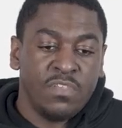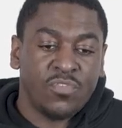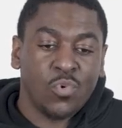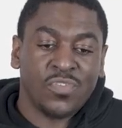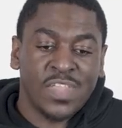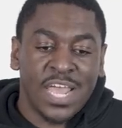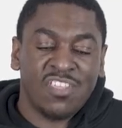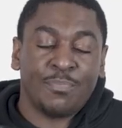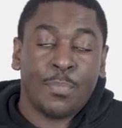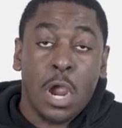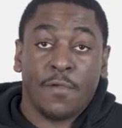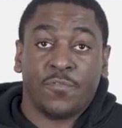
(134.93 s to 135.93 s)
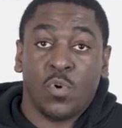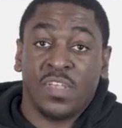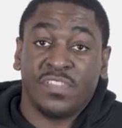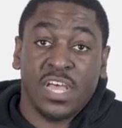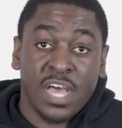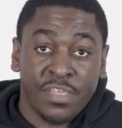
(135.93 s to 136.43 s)
So it's not as powerful
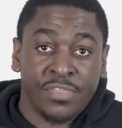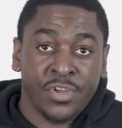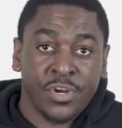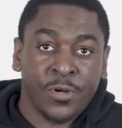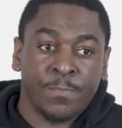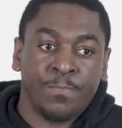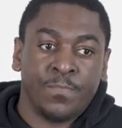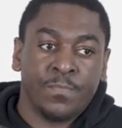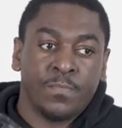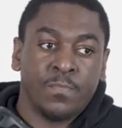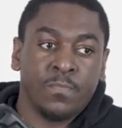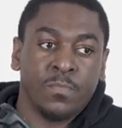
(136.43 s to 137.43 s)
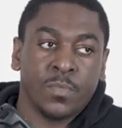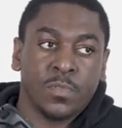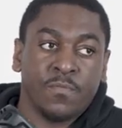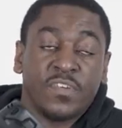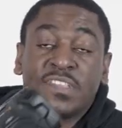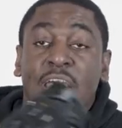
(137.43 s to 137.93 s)
as other
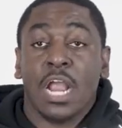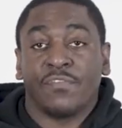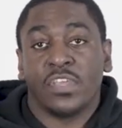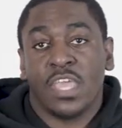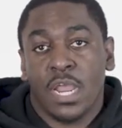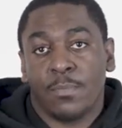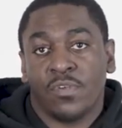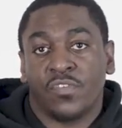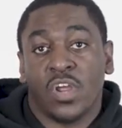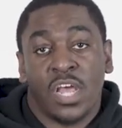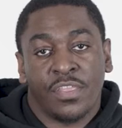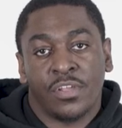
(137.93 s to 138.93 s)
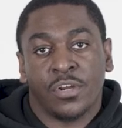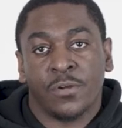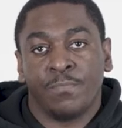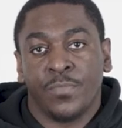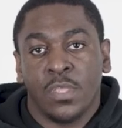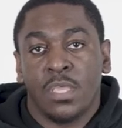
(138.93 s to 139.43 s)
photography cameras or
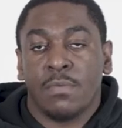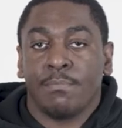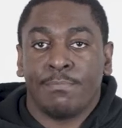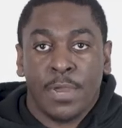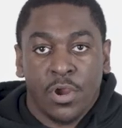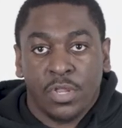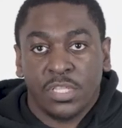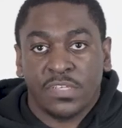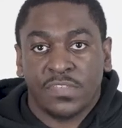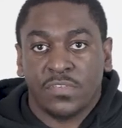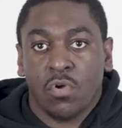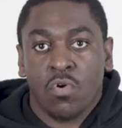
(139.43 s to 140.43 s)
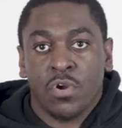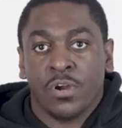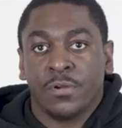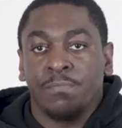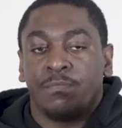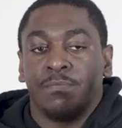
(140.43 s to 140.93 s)
other mirrorless
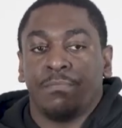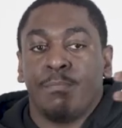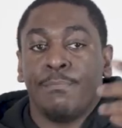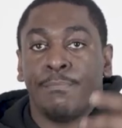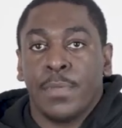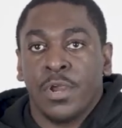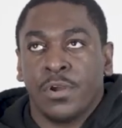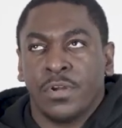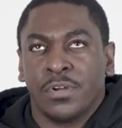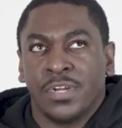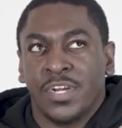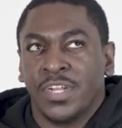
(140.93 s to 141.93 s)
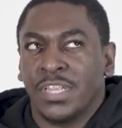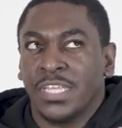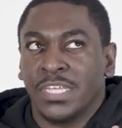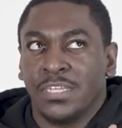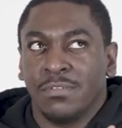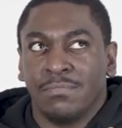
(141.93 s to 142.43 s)
or
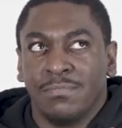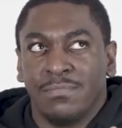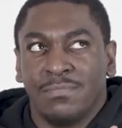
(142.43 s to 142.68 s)
mirrorly